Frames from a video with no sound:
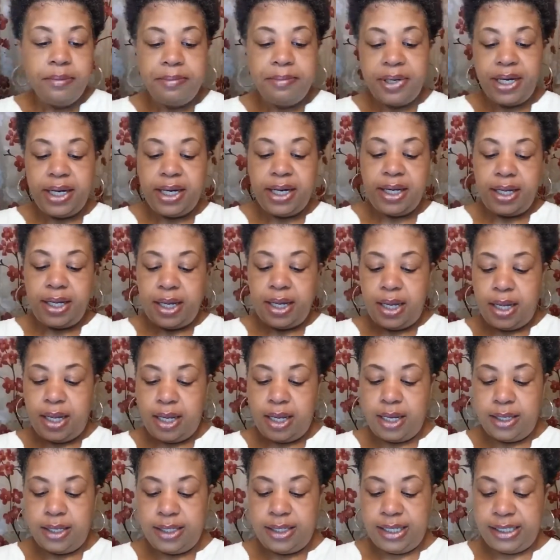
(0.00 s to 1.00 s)
but
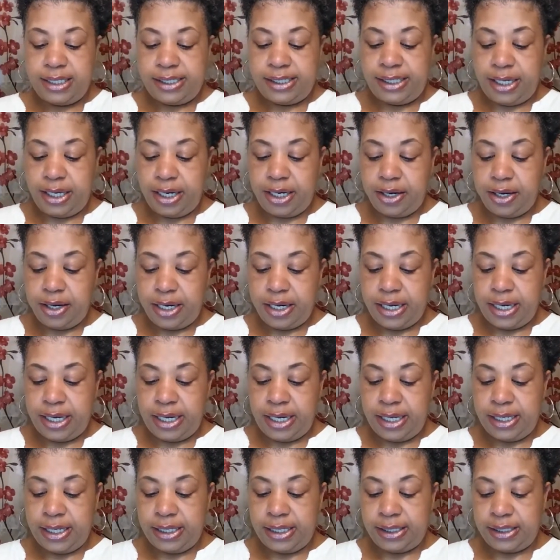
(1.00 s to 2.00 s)
this here
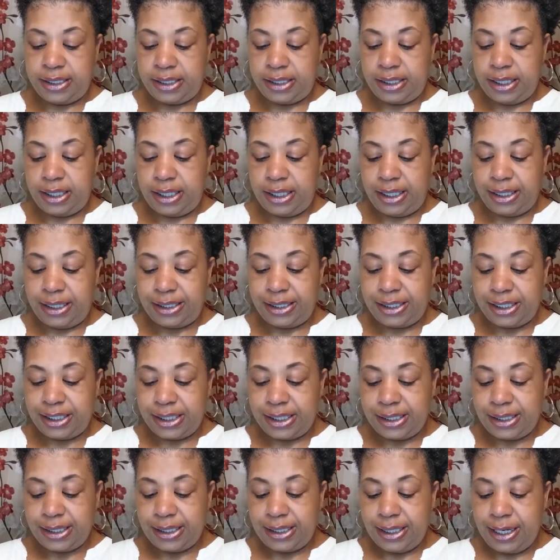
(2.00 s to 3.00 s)
is, it's
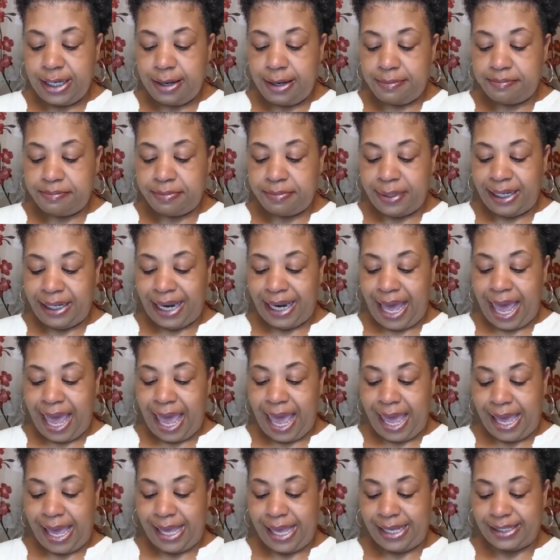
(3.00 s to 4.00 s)
just lip
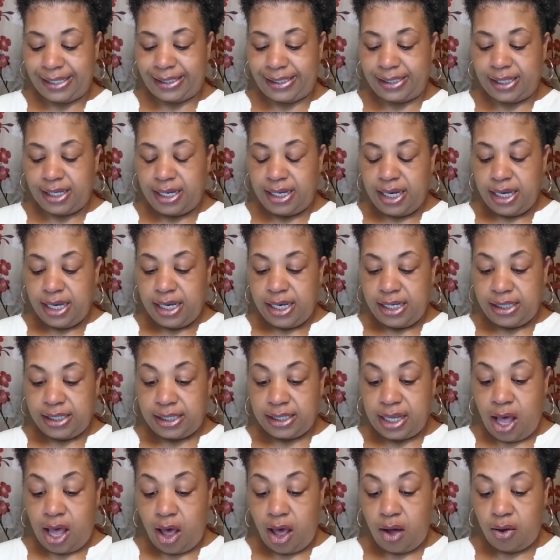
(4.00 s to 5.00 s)
glass.
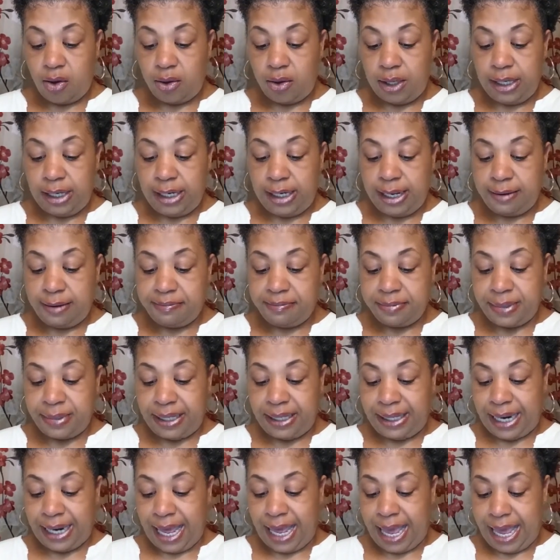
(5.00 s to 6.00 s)
It's called lip
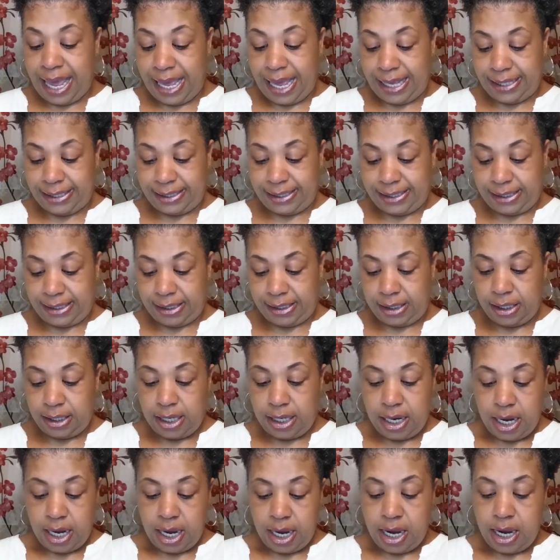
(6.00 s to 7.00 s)
glass,
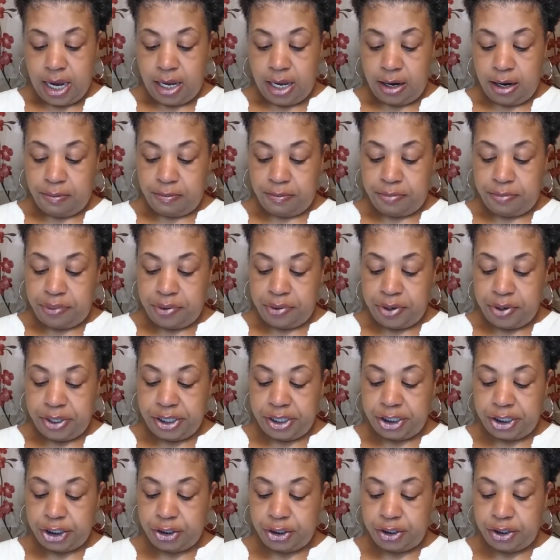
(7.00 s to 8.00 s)
and I'm
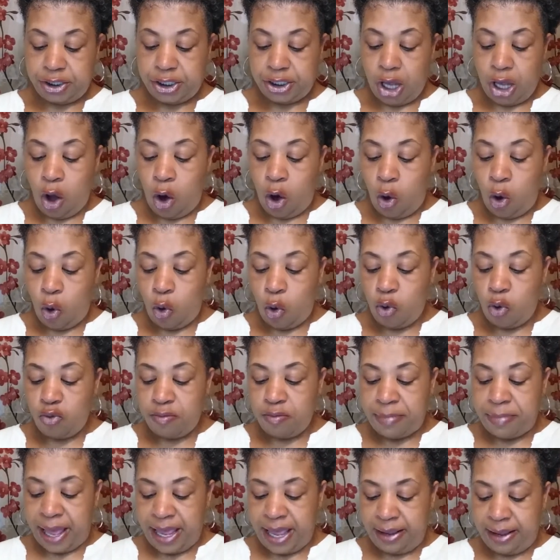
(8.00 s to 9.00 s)
pretty sure, it,
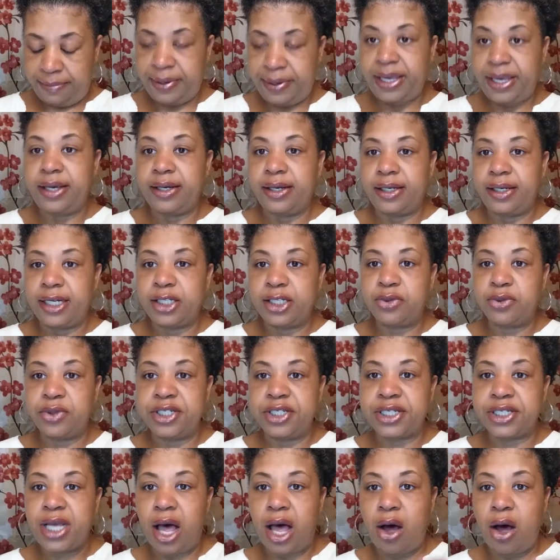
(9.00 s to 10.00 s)
Old Baby, that's
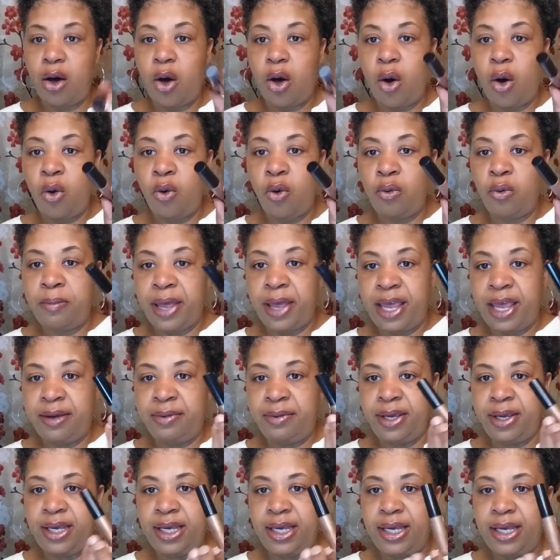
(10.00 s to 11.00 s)
what it's called, Old
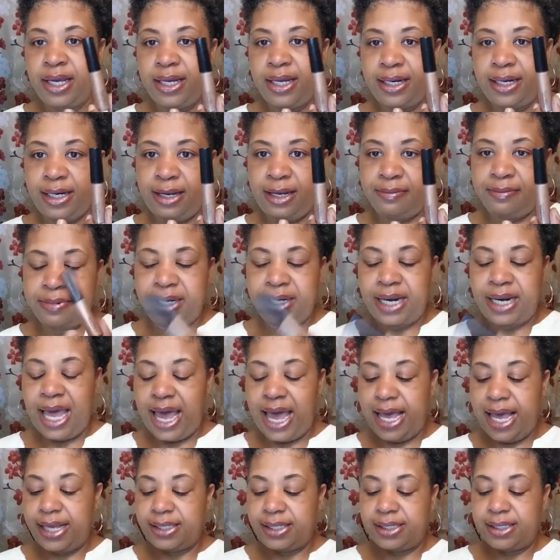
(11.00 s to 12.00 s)
Baby lip
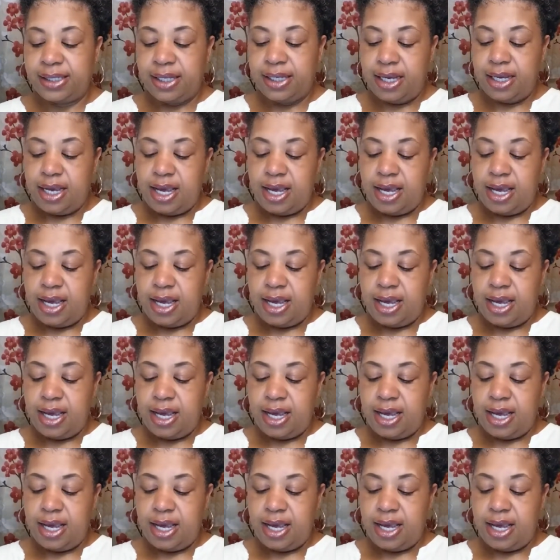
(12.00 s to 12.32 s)
glass,